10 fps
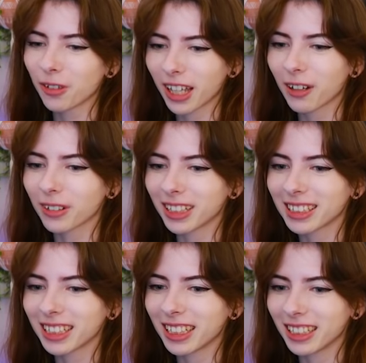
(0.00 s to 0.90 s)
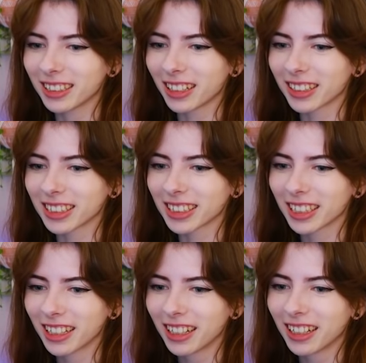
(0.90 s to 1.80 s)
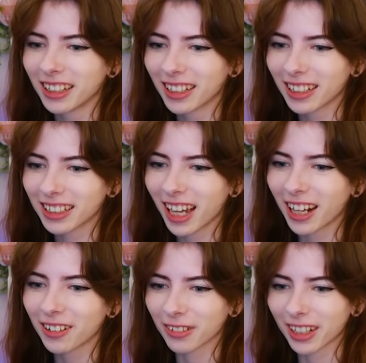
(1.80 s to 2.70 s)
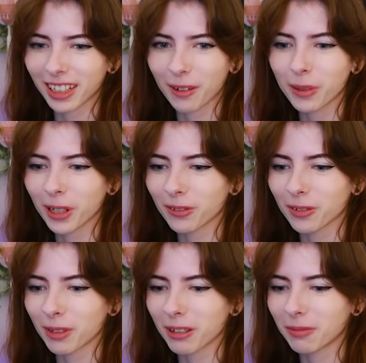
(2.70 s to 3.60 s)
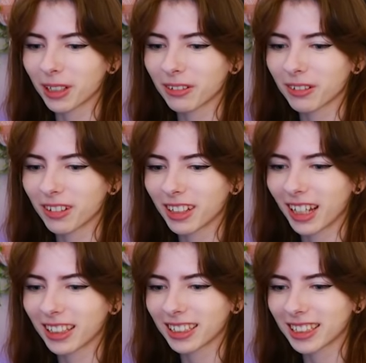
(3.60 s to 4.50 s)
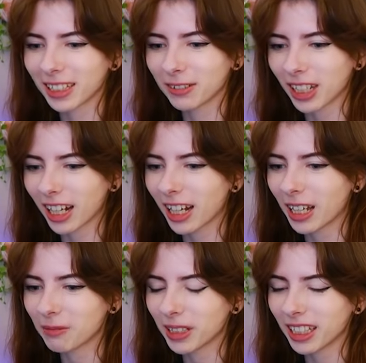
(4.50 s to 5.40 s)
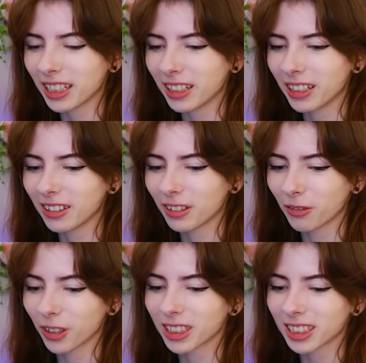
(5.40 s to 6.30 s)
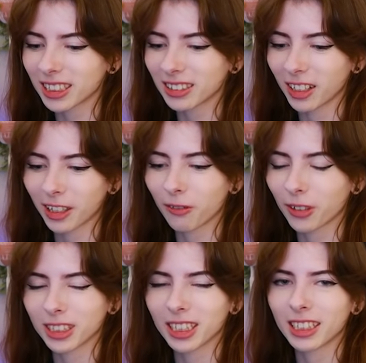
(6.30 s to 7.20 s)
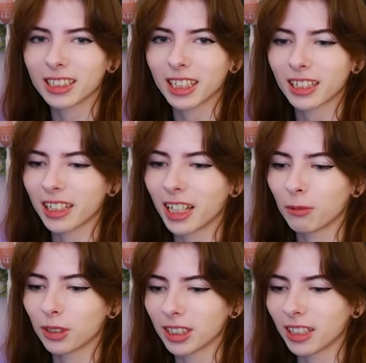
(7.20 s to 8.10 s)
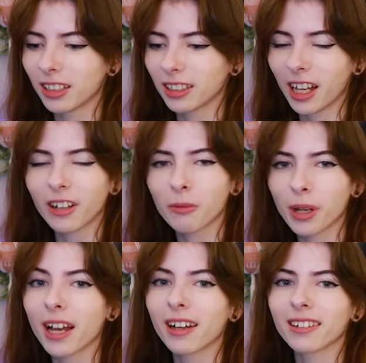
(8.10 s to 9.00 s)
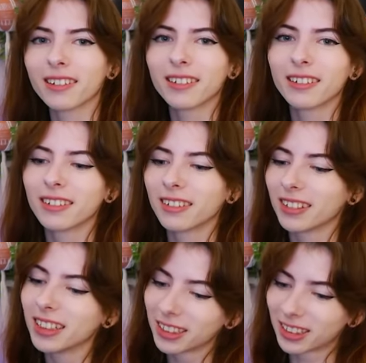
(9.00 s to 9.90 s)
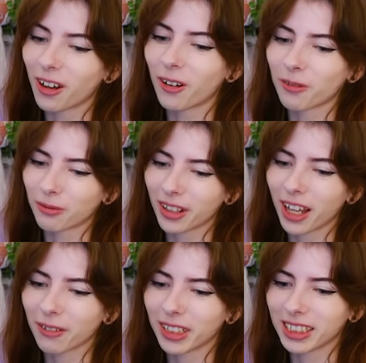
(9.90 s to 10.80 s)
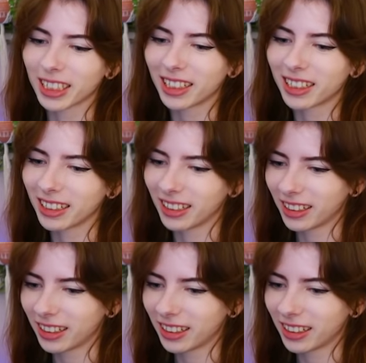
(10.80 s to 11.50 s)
for that reason, he does kind of rank up there for me. But at the same time, he the first like the first thing he said to Kim was "yellow man." So for that reason,